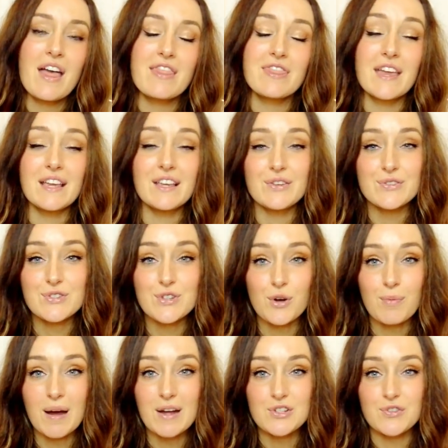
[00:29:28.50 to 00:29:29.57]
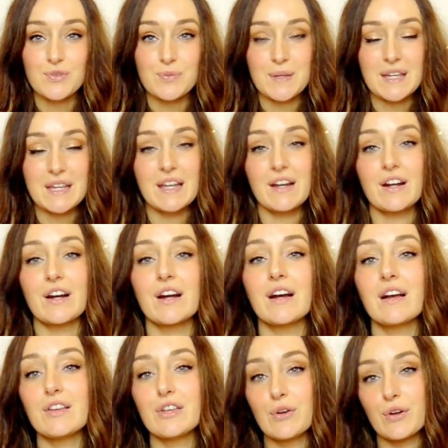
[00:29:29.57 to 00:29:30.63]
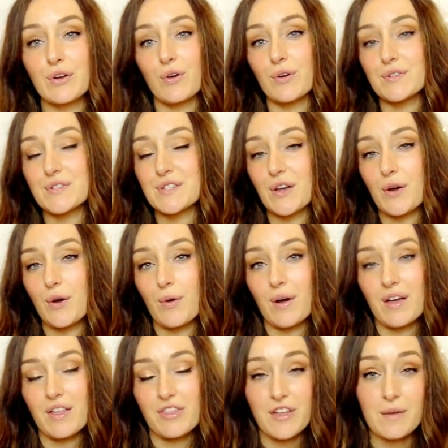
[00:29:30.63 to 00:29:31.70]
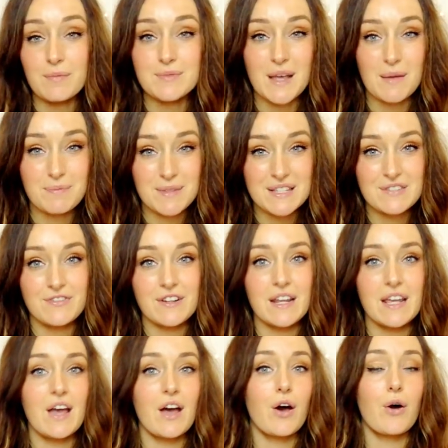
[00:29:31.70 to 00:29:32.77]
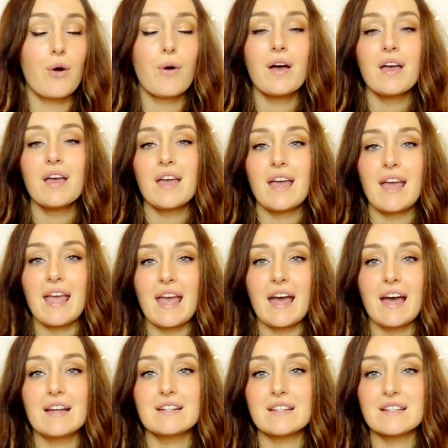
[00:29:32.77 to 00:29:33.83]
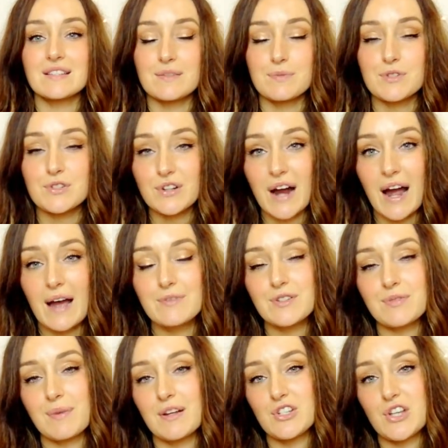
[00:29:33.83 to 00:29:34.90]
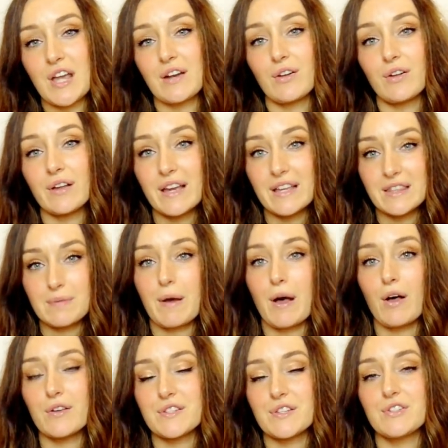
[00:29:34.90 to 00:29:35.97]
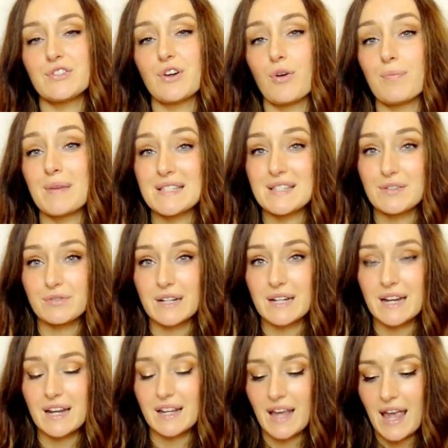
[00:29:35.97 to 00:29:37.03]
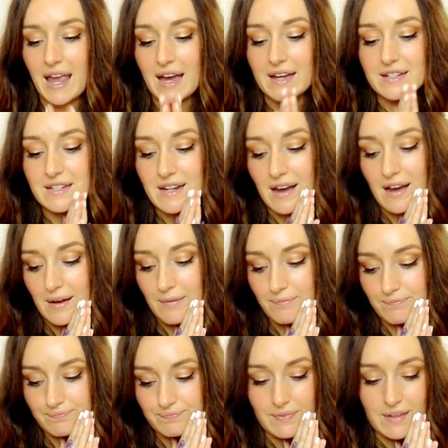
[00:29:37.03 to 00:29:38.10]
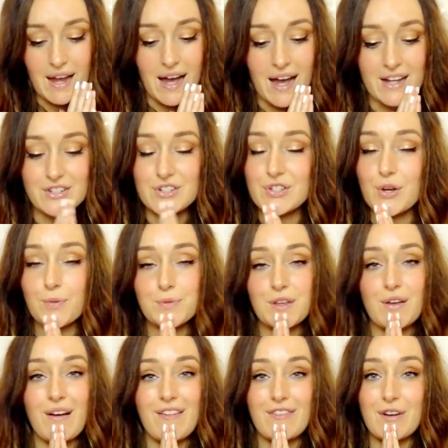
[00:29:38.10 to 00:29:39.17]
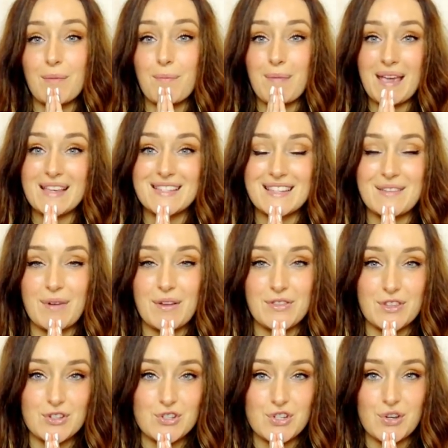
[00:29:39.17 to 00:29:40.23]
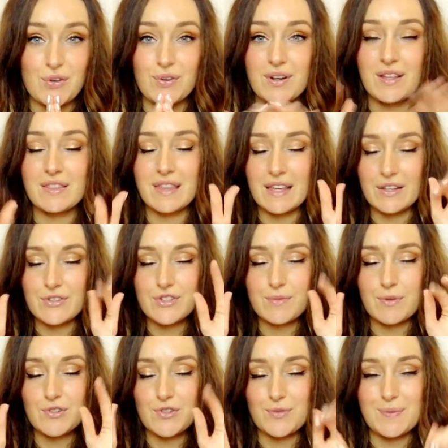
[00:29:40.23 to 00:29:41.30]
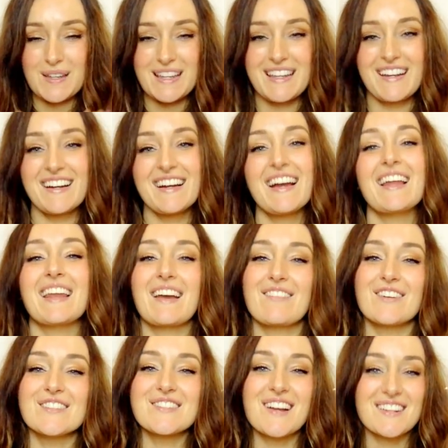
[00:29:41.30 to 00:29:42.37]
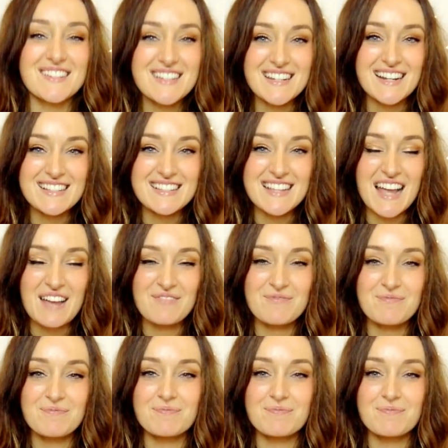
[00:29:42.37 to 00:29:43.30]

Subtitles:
thank you so much for being here. You can also thumbs up this video and subscribe to my channel. Hit the bell so you don't miss a reading. And yeah, I just hope that you have an amazing month in June. Thank you so much for being here, and I will talk to you next time.